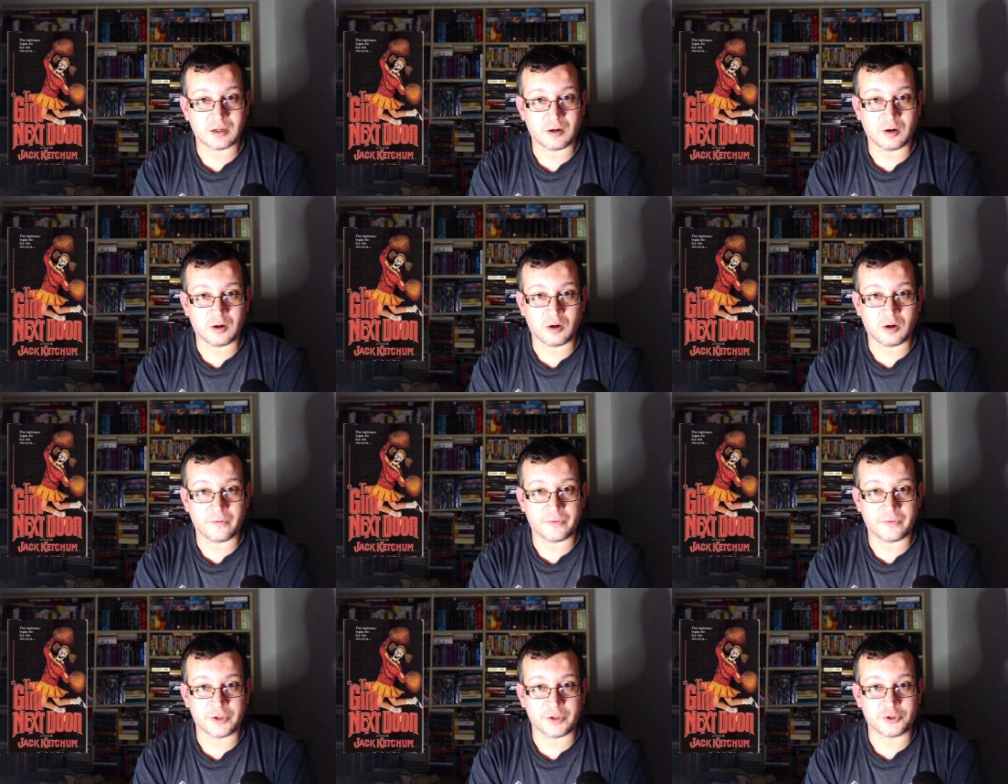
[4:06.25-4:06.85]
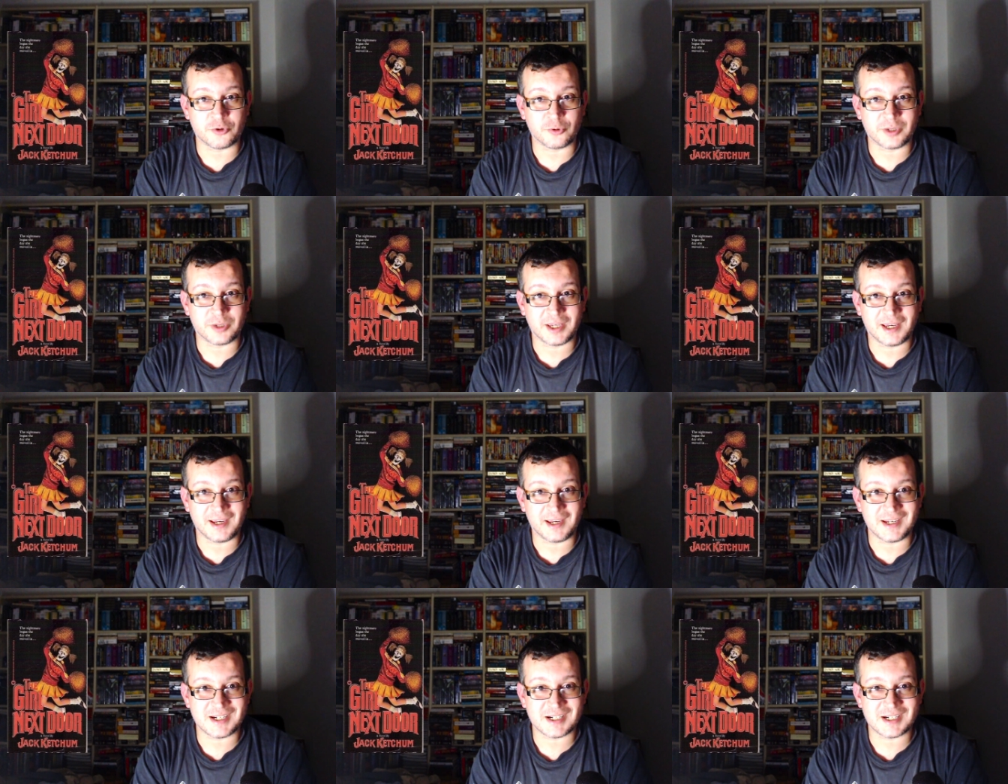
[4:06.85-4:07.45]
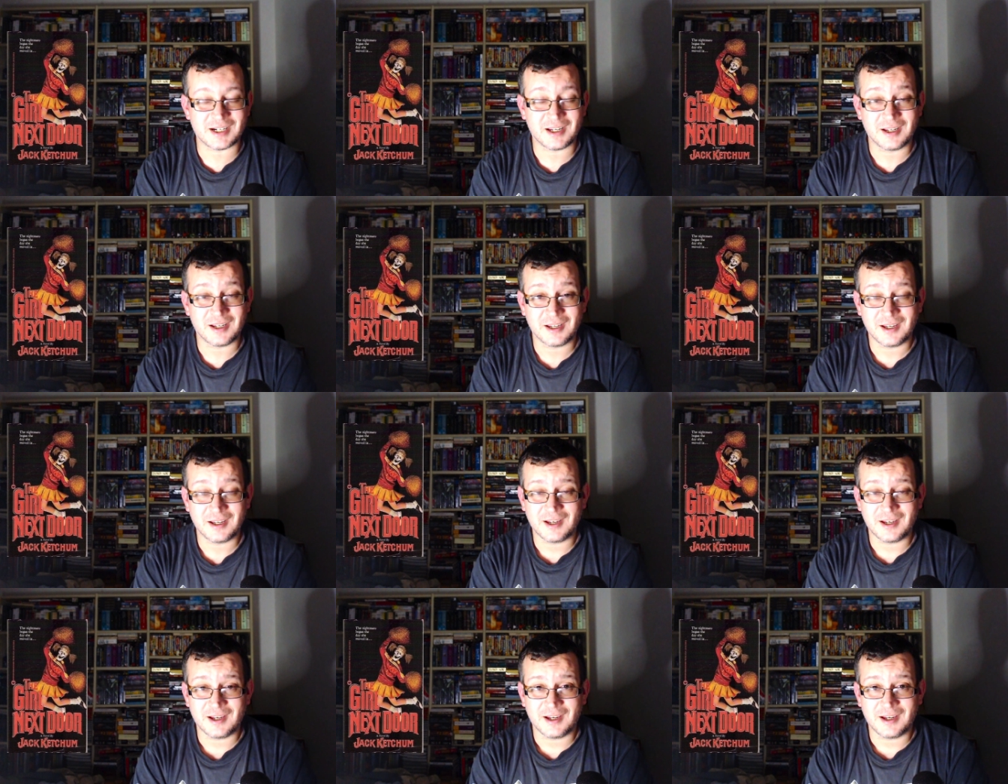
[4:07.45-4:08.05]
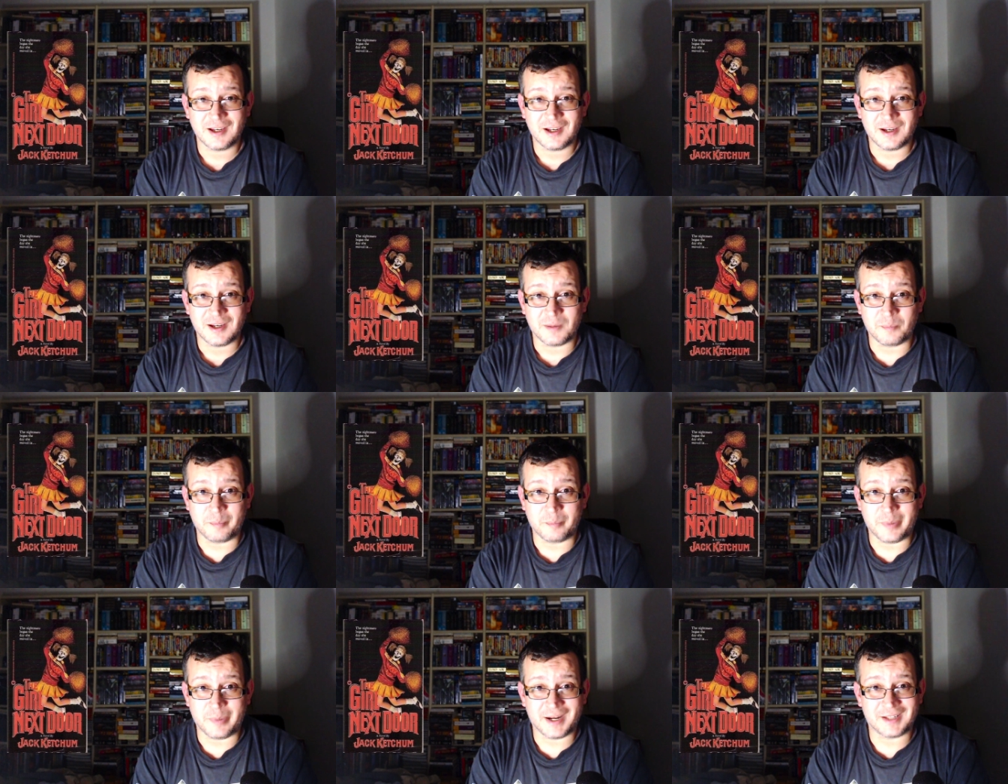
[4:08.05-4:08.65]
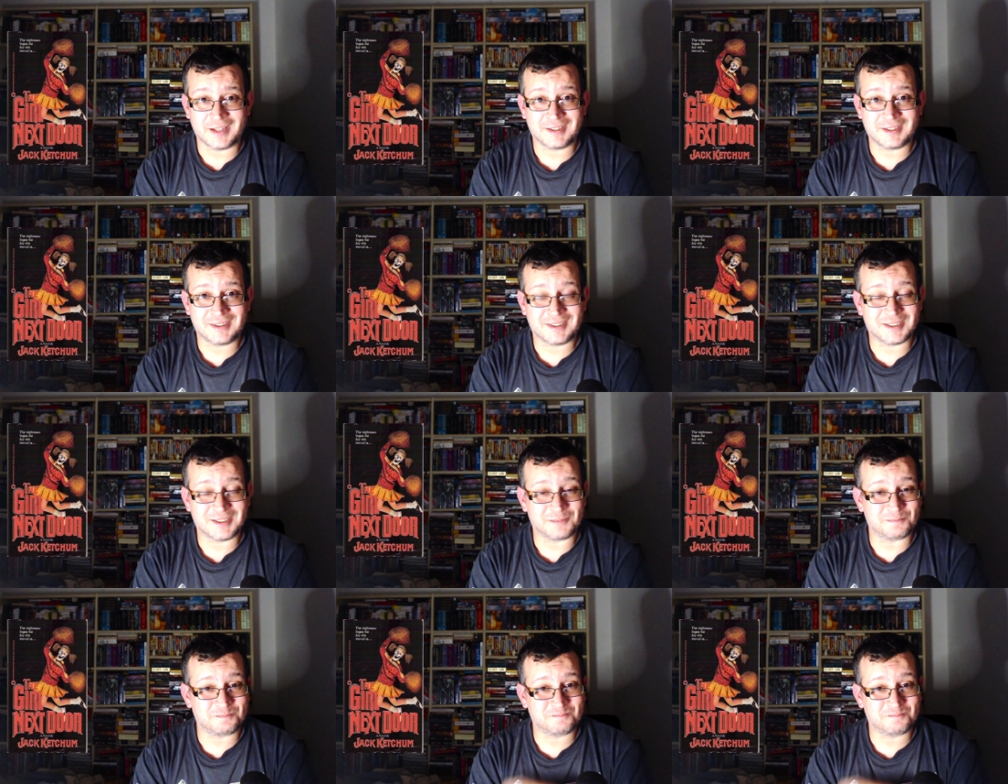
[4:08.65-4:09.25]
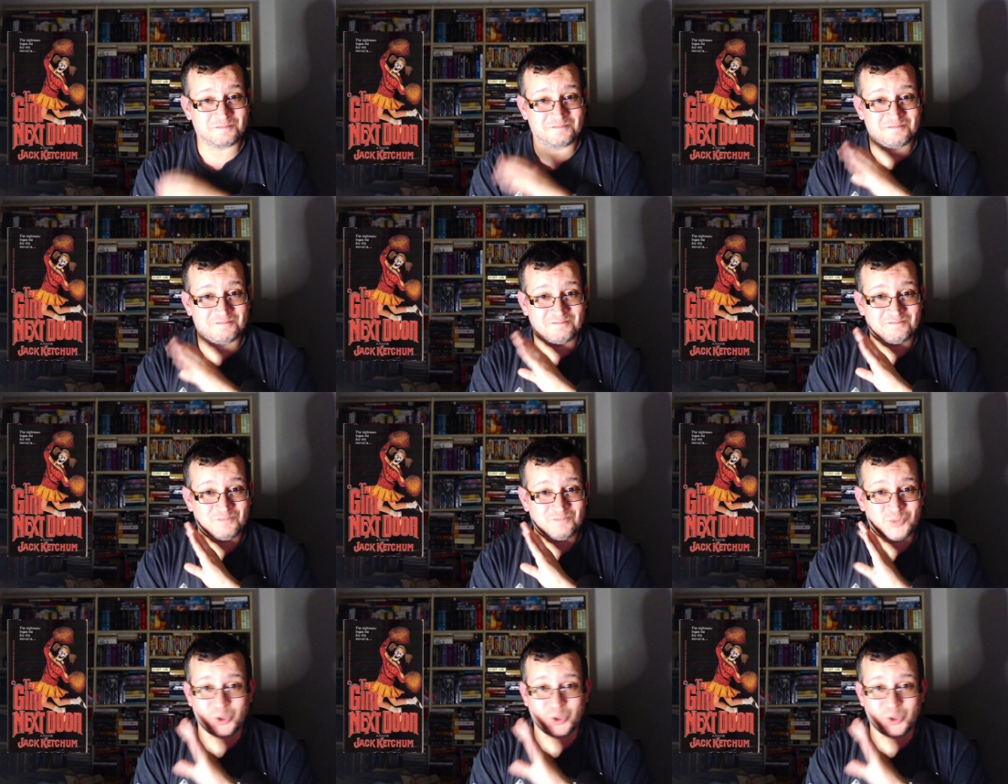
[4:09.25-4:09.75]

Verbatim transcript: of the true case. But don't